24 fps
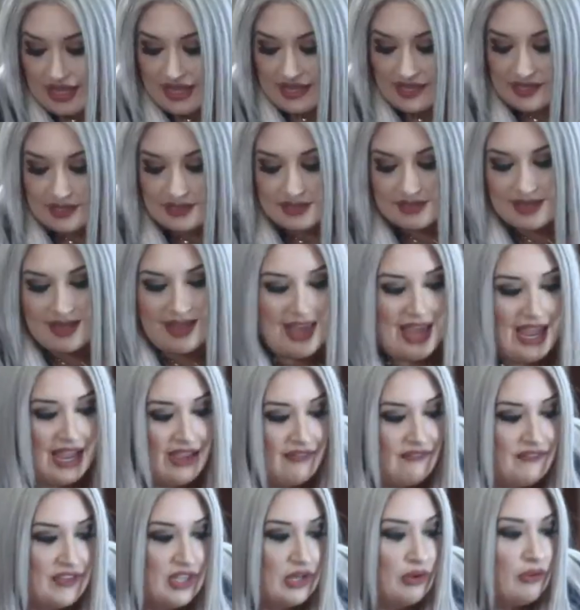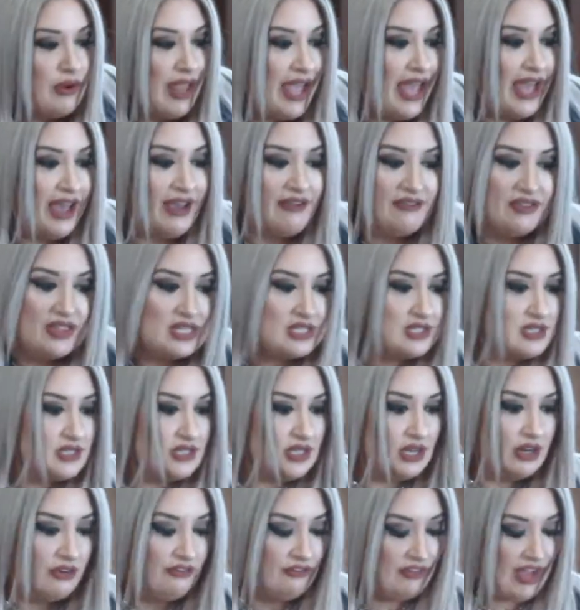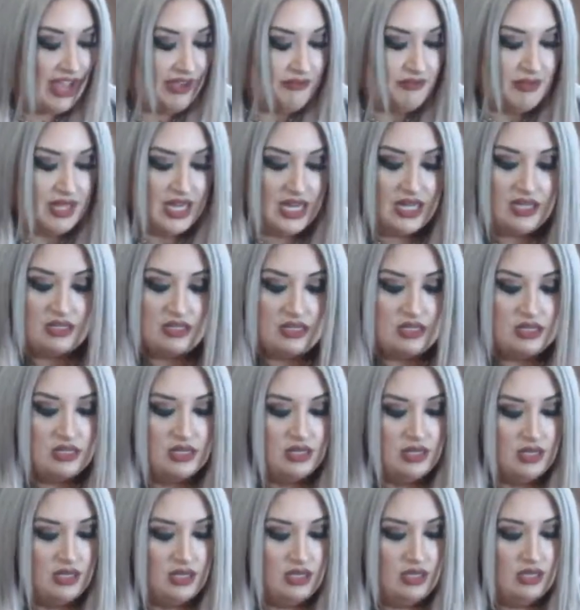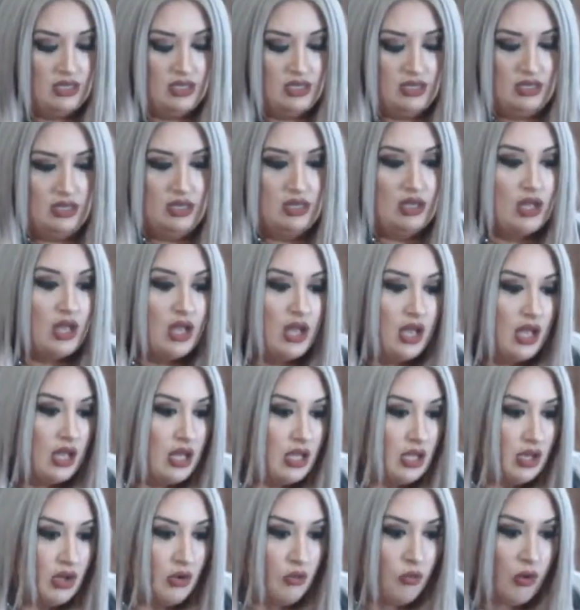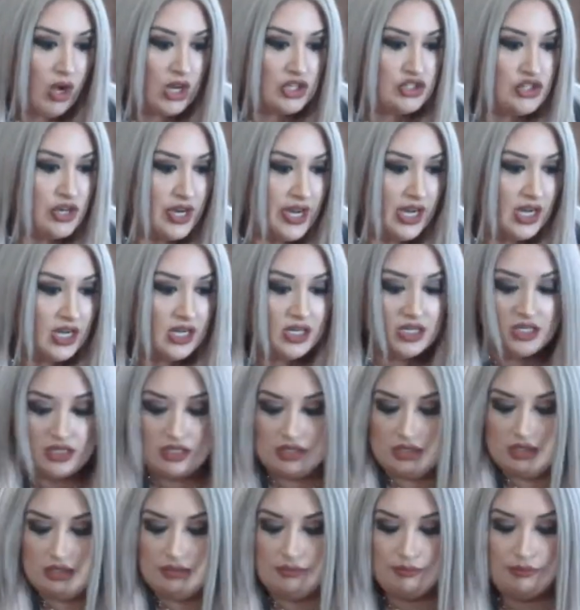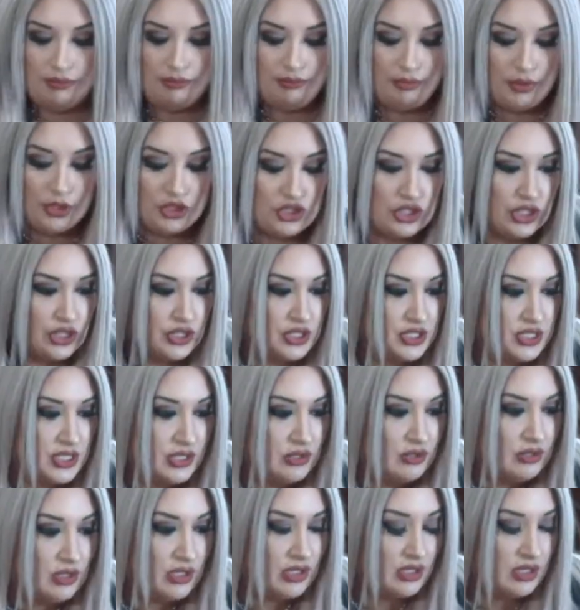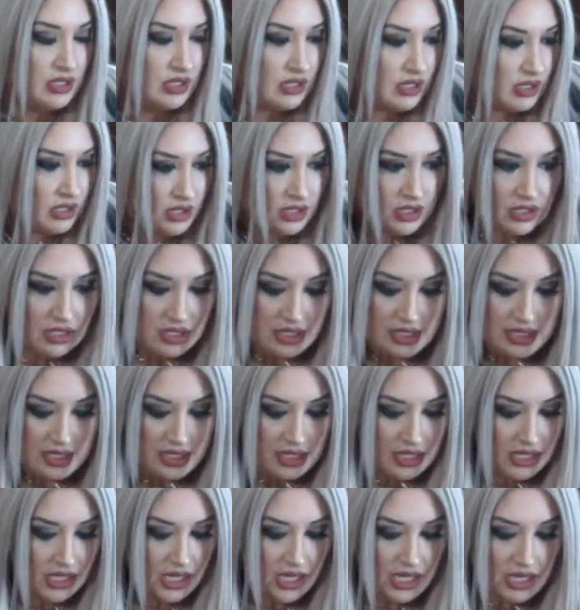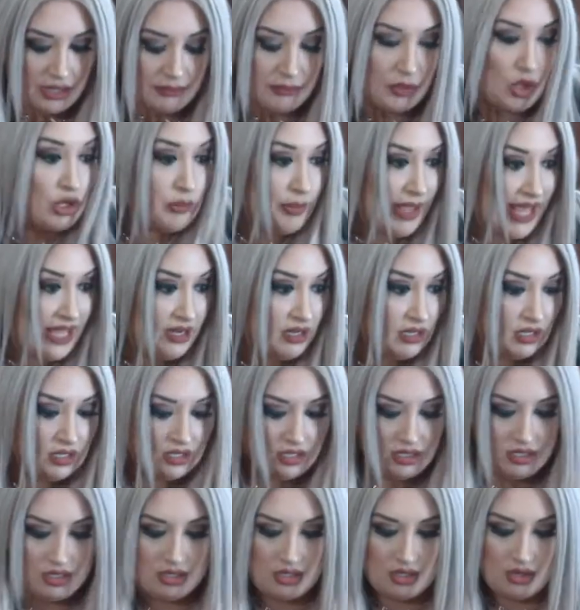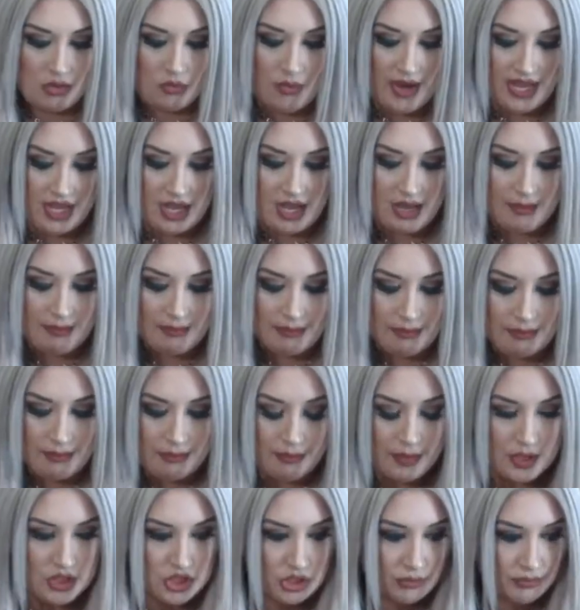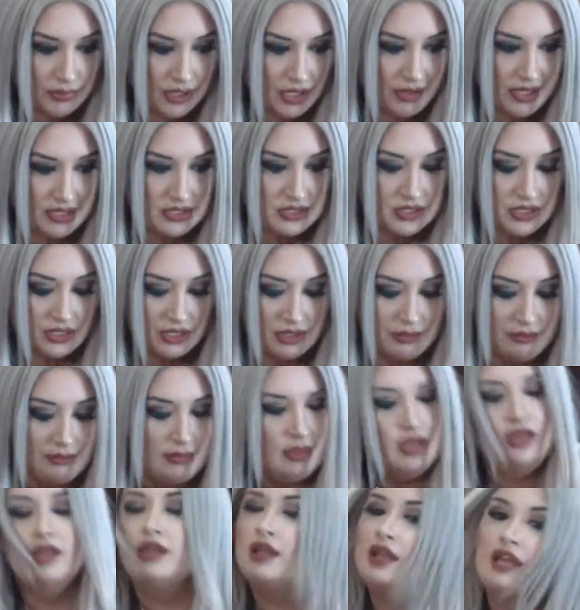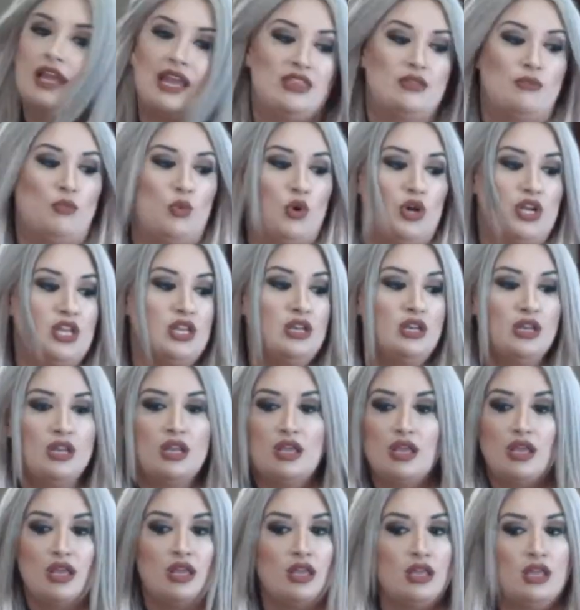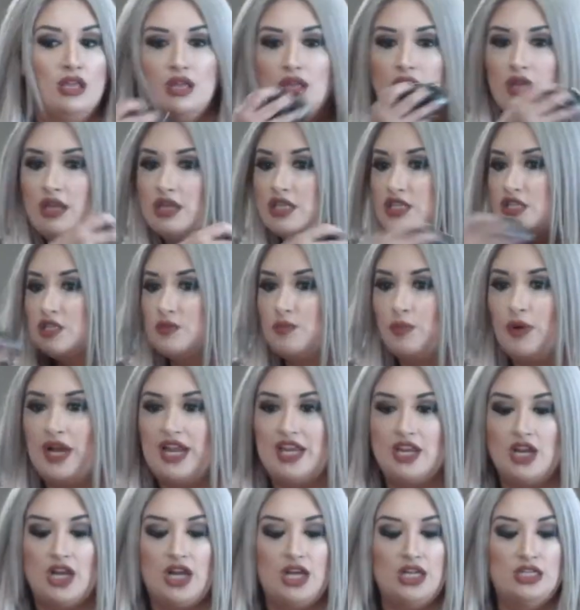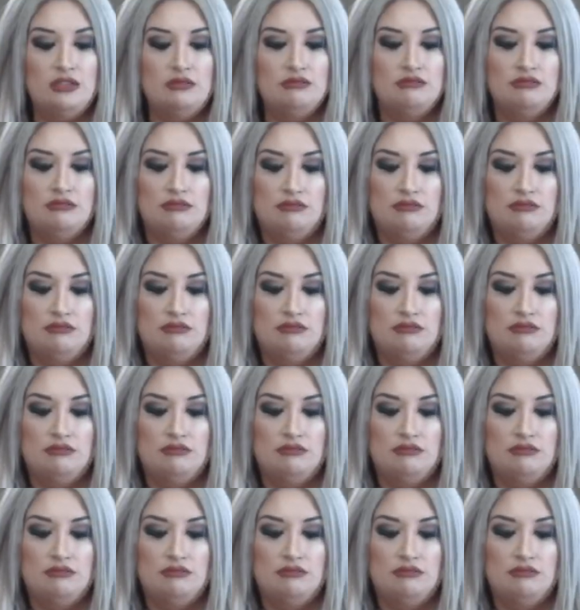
is, hey, if you don't have this, 5 minutes, wash your hair, put your silk, go to bed, wake up, put your blowout serum in the morning, spray it on,